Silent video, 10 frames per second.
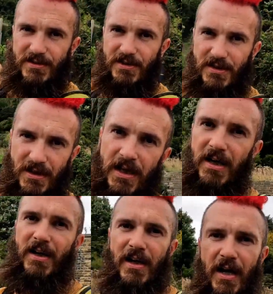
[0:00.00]
to
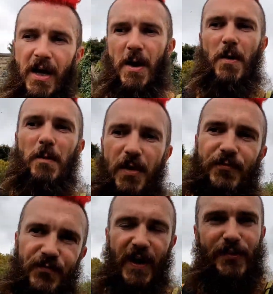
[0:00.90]

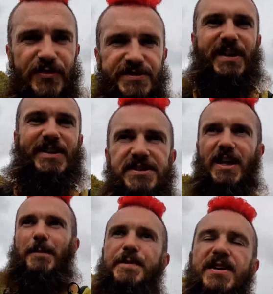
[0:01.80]
my favourite set of
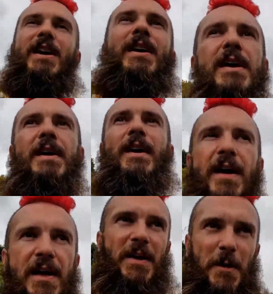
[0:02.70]
steps.
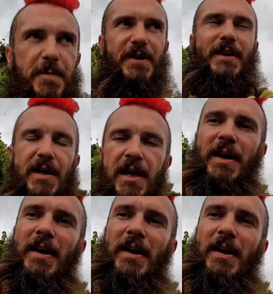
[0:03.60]
There'll be a